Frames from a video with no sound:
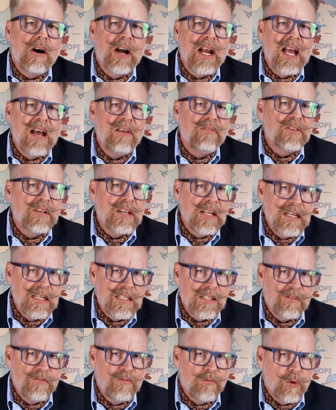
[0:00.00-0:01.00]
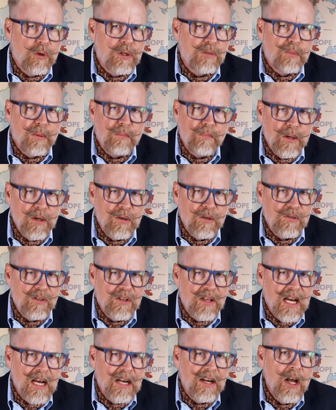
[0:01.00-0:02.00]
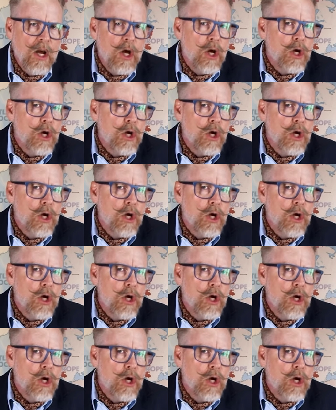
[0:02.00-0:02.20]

RAF Task Force proposed that